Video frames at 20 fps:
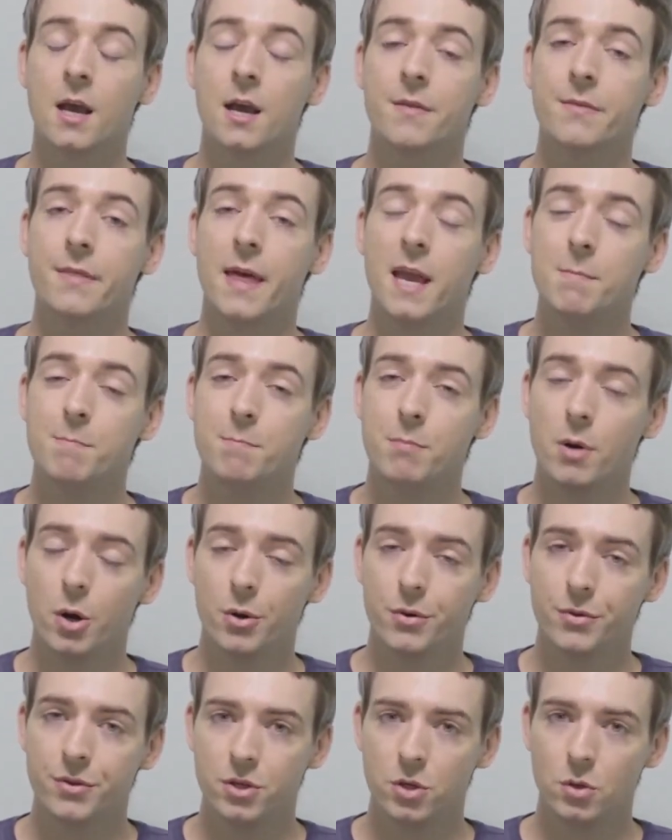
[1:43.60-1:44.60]
They
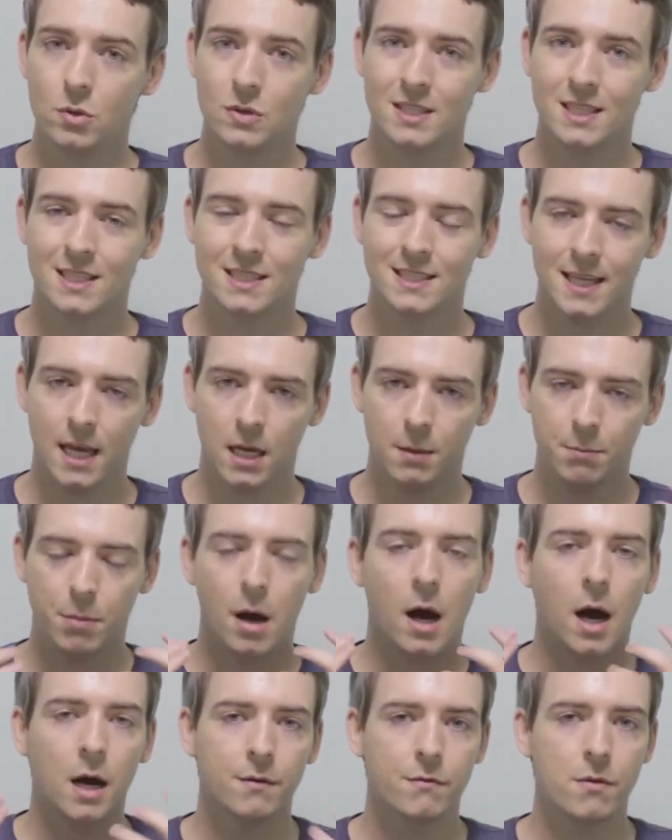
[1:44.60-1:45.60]
both use the same
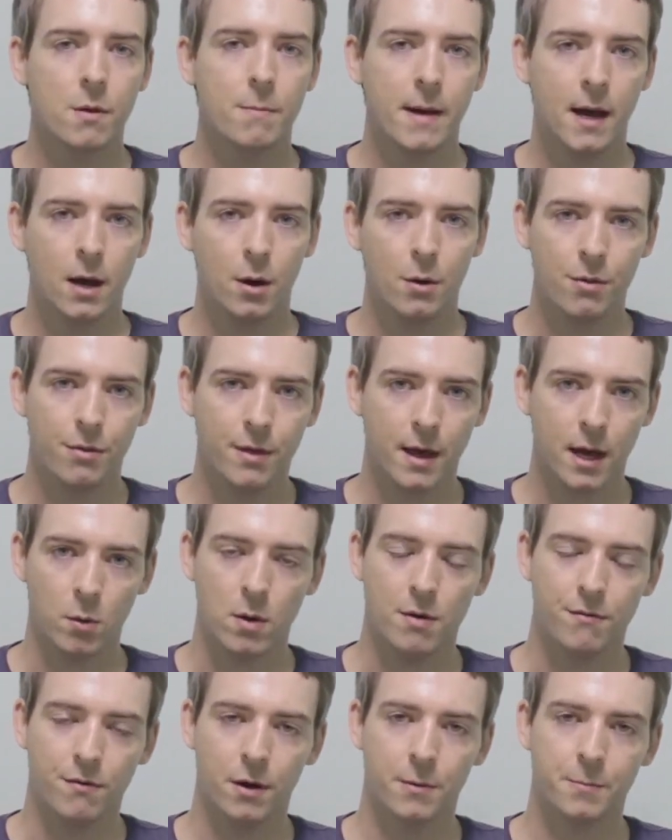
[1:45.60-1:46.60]
part of the mouth,
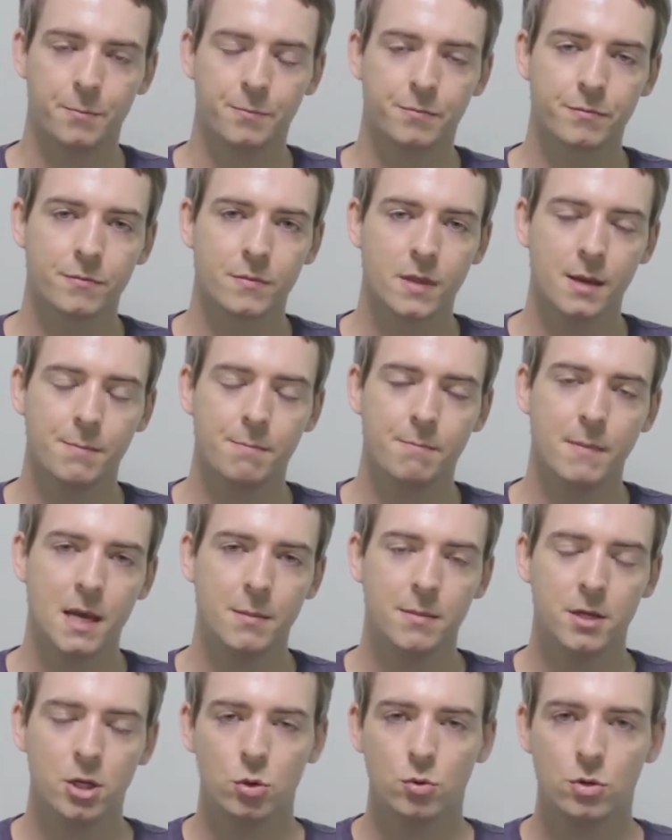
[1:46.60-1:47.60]
however.
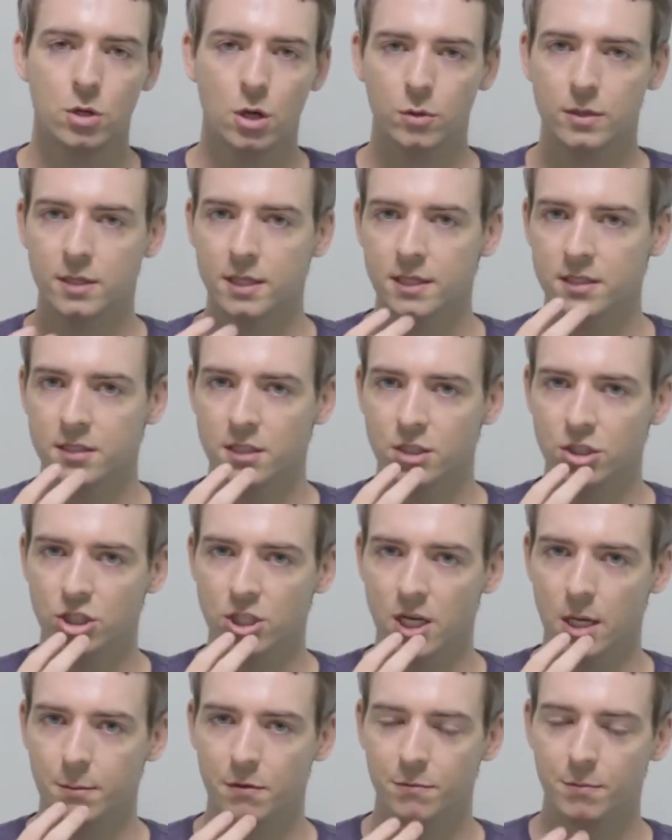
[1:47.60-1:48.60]
Maybe you noticed the
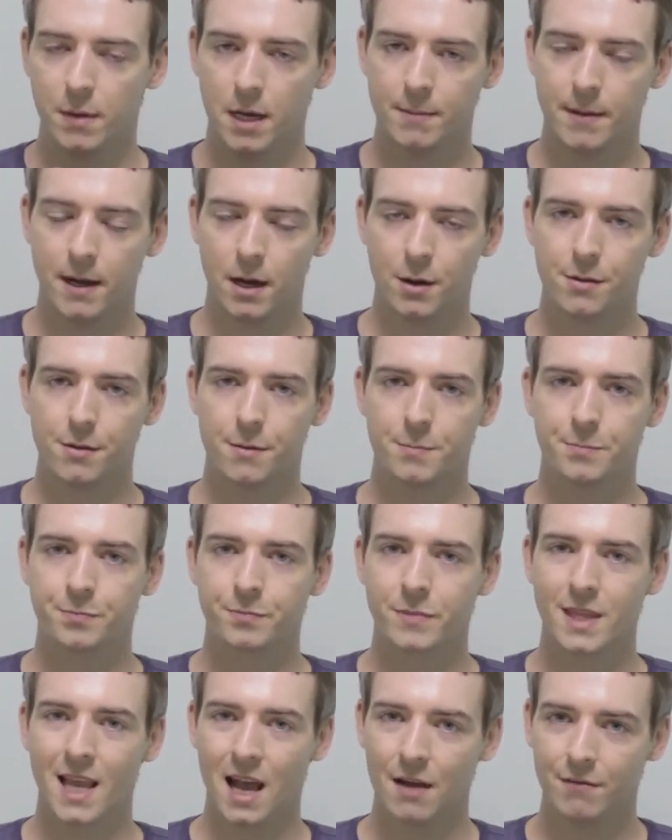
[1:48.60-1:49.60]
shape of my mouth.
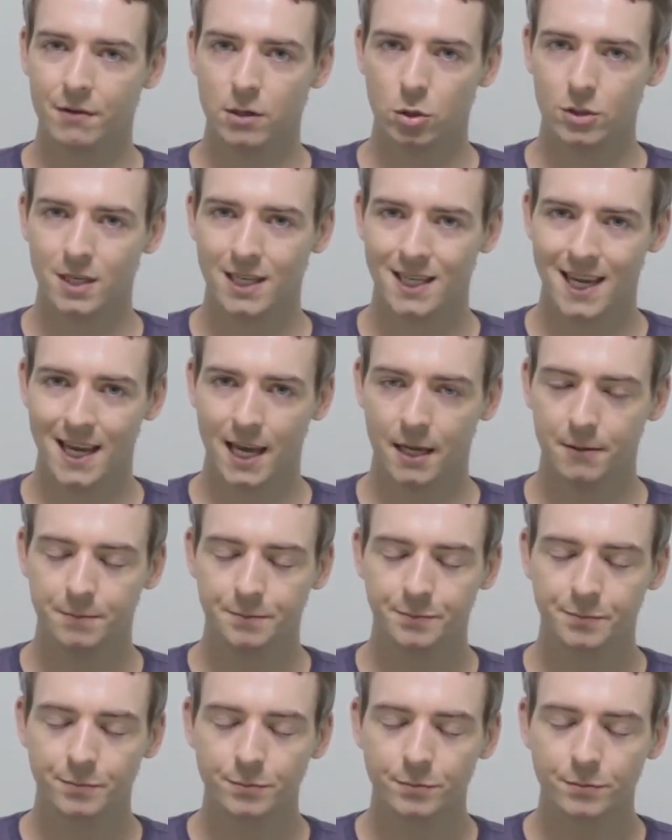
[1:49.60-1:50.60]
Have a look
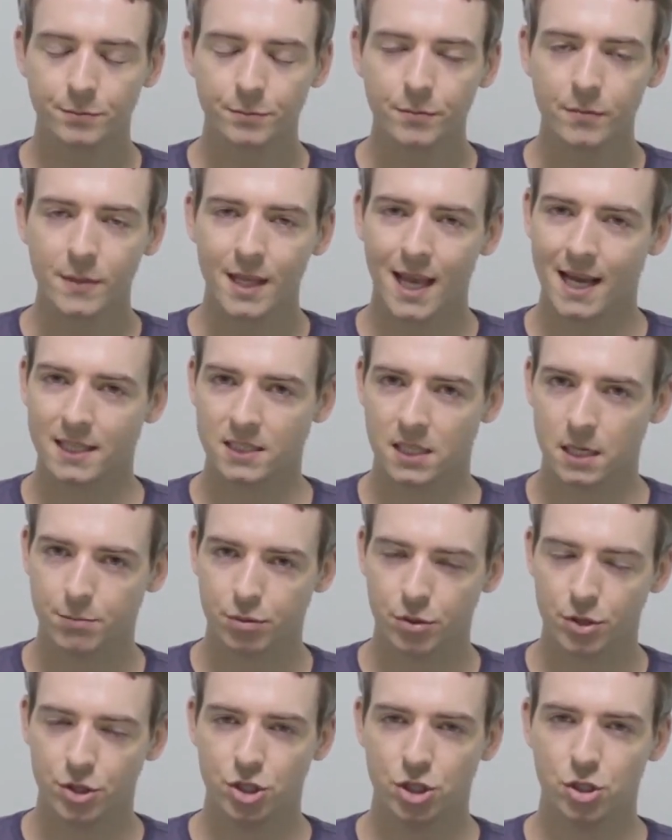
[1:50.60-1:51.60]
again as I
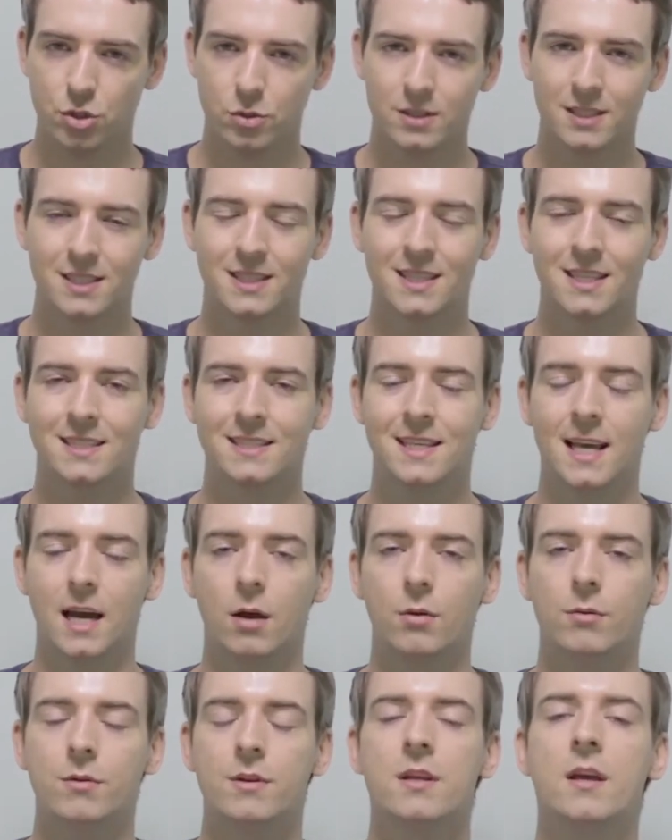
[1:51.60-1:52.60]
produce the
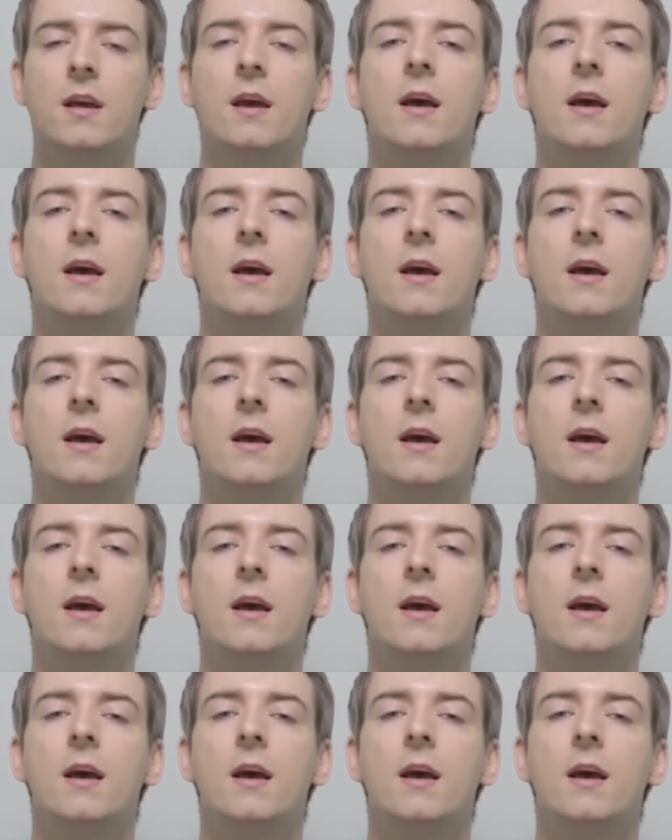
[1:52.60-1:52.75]
sound.